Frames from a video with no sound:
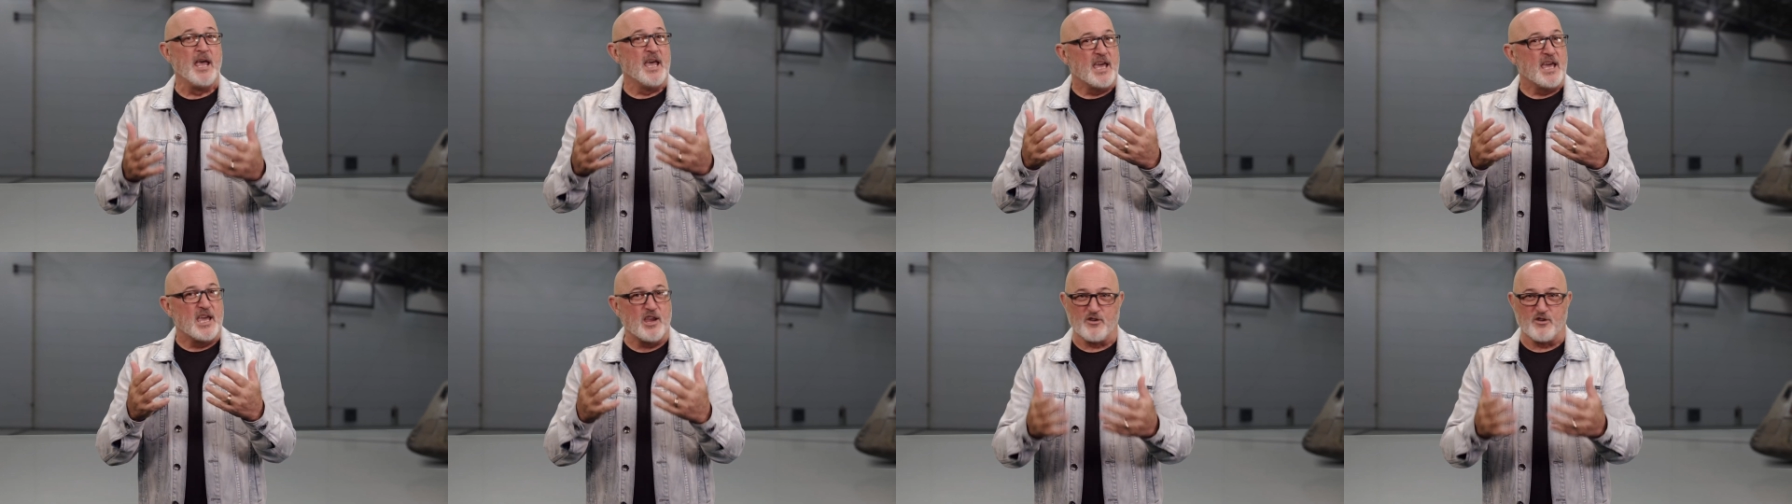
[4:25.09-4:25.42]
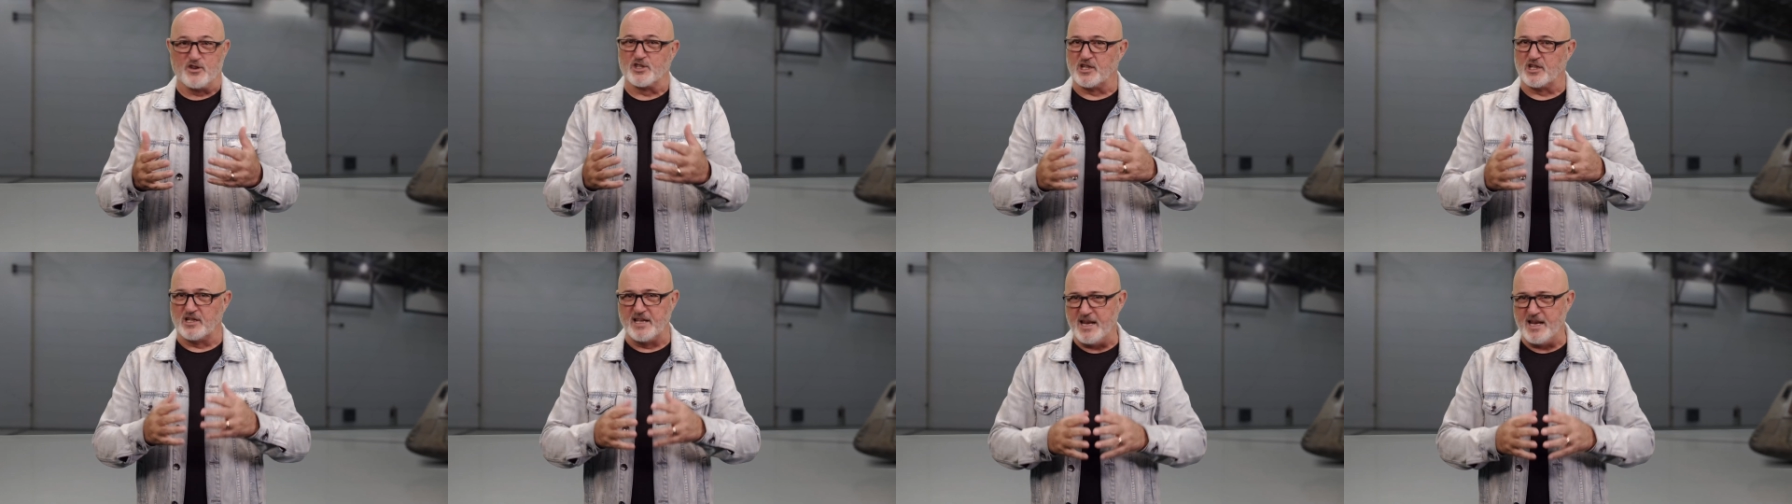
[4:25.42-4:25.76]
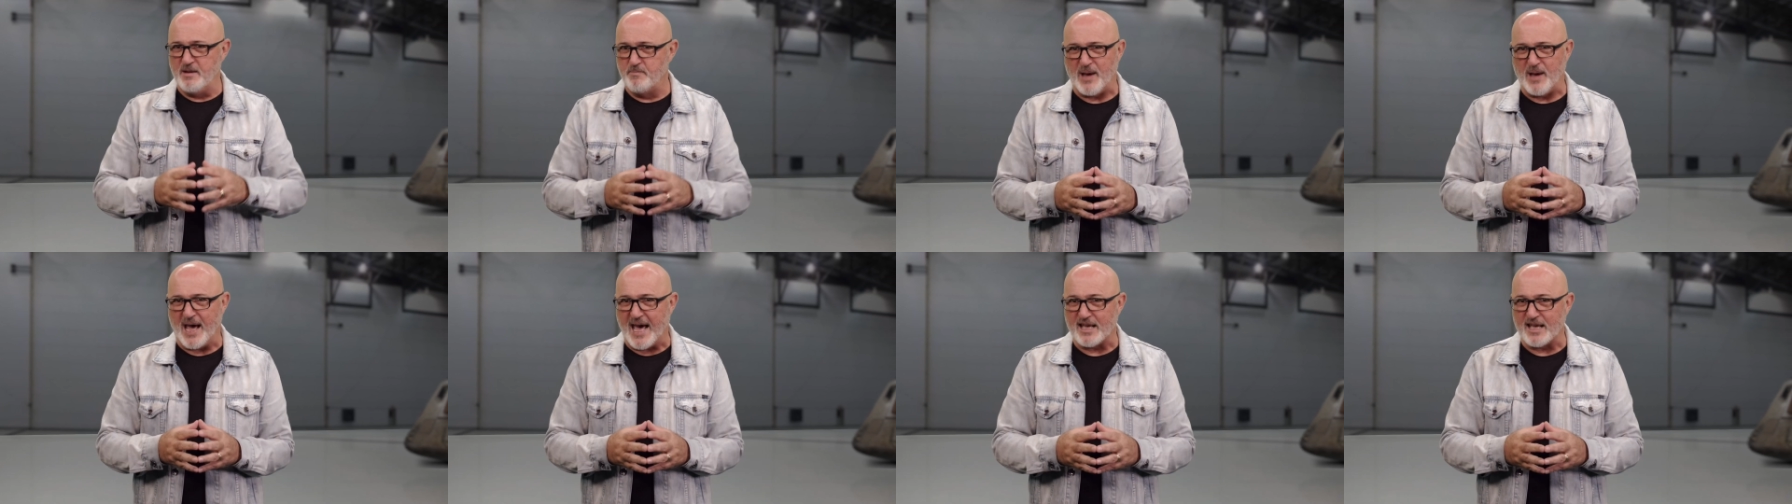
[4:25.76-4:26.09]
here as
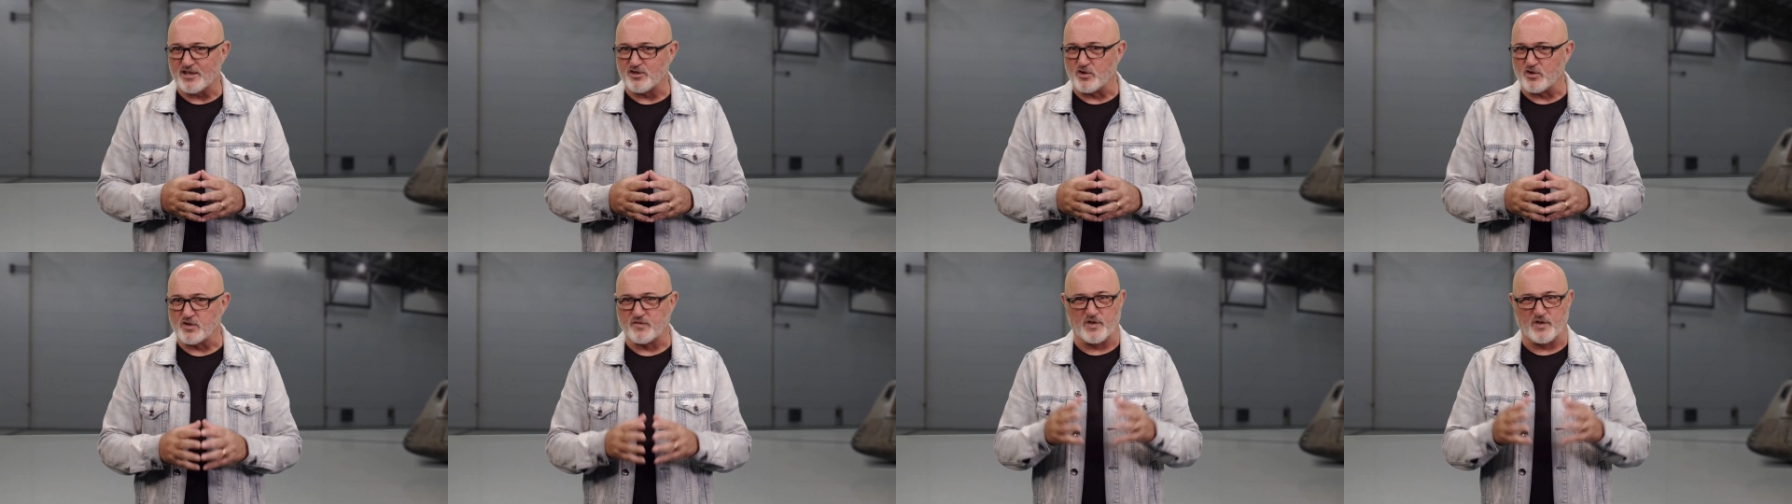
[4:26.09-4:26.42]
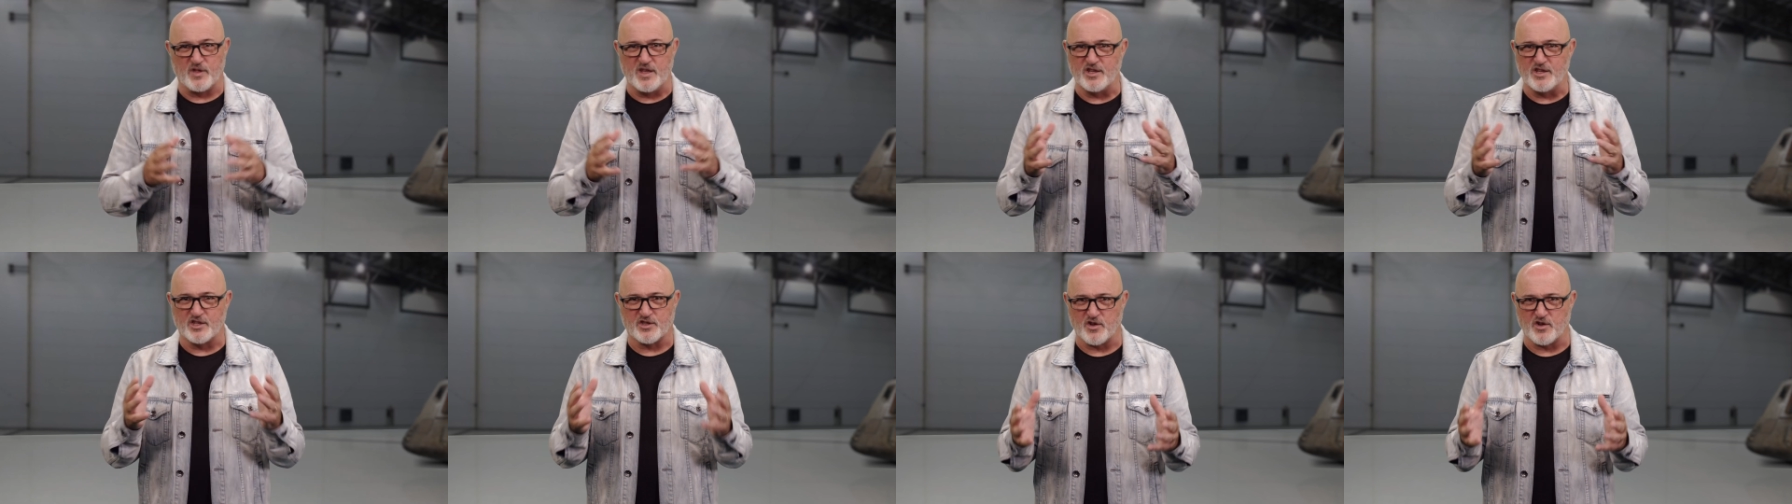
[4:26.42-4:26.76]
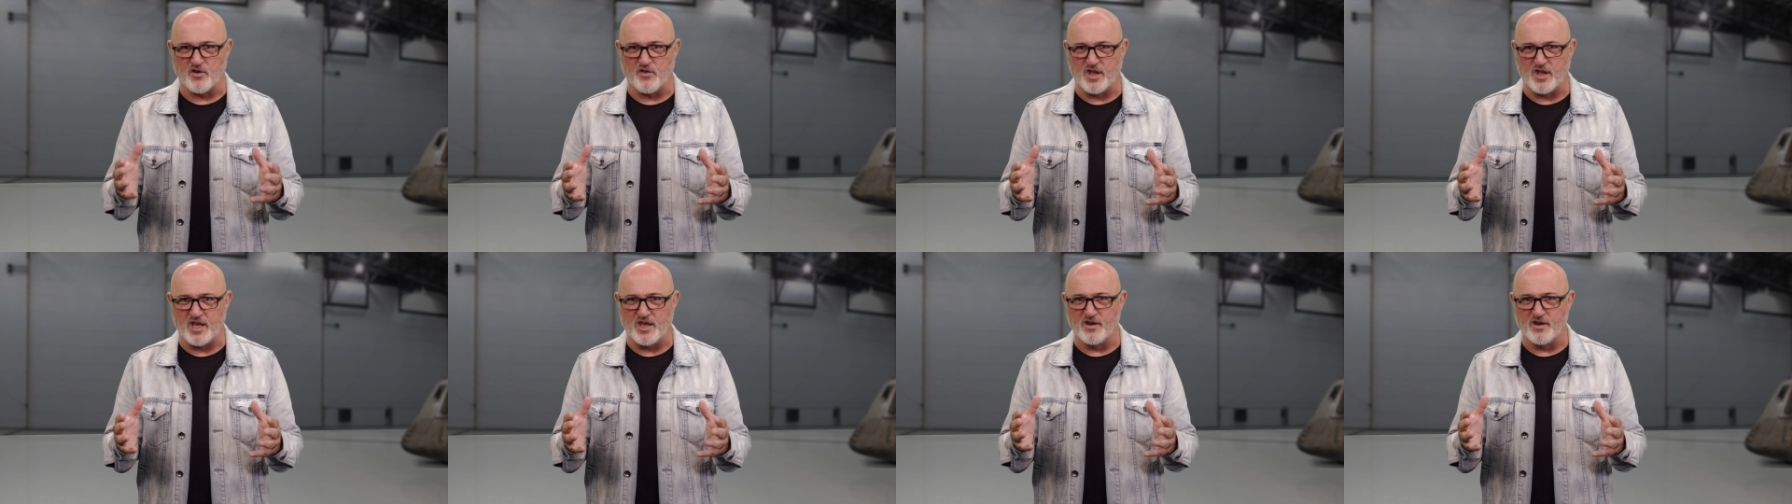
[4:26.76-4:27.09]
lead pastors for these
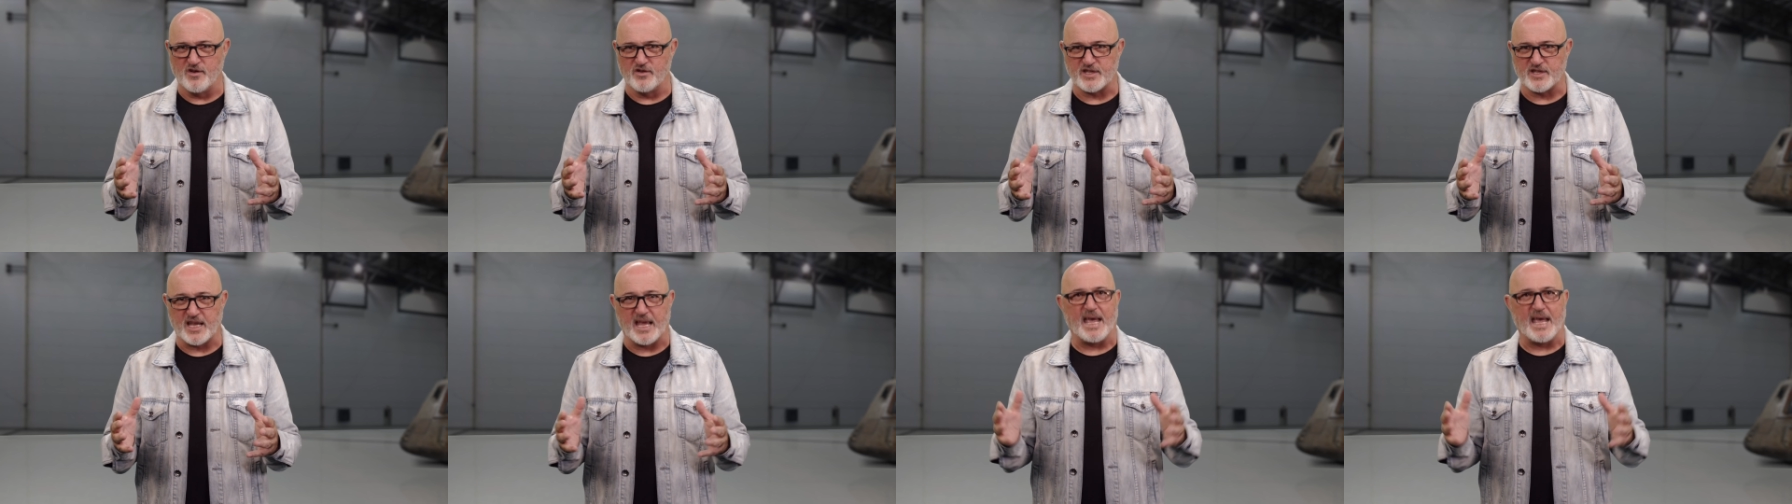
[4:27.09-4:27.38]
30 years,